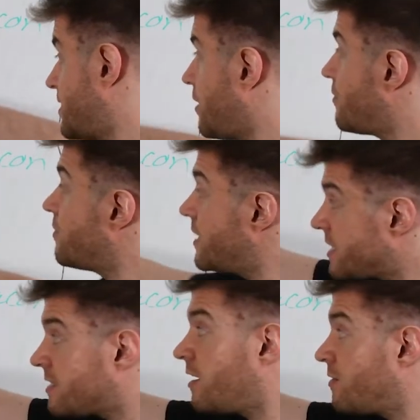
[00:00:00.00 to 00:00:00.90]
stuff.
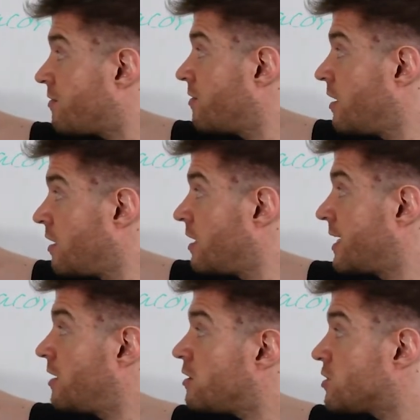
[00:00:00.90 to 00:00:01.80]
This stuff
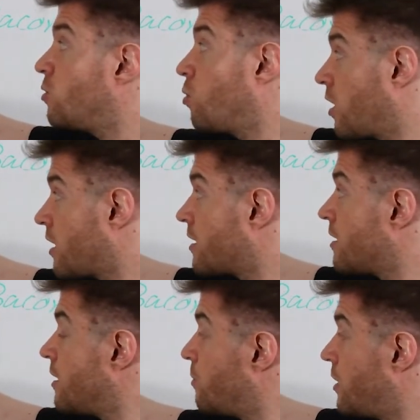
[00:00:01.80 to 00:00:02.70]
can also
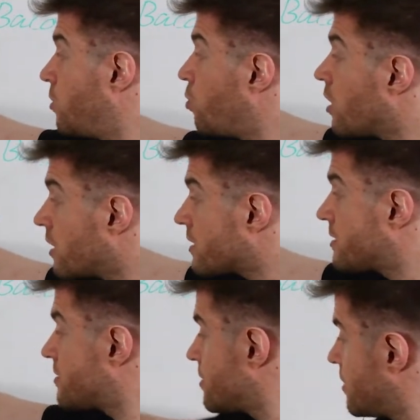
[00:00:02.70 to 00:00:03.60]
work, but it
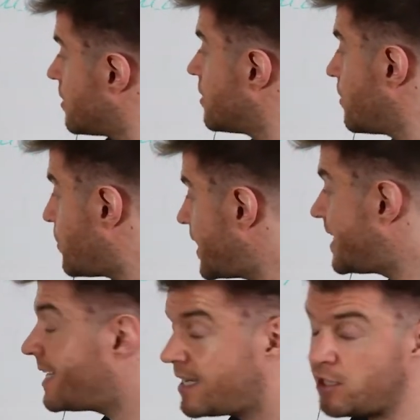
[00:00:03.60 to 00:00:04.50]
works by
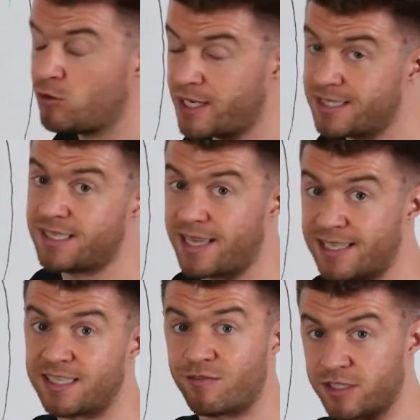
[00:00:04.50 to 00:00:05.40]
getting you into
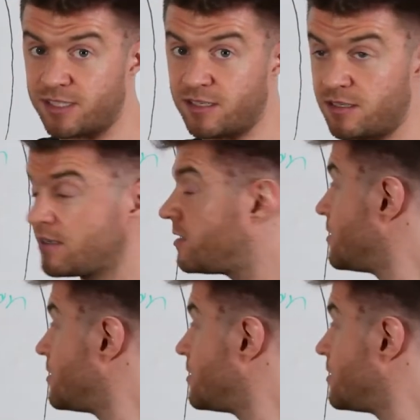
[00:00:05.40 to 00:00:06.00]
that deficit,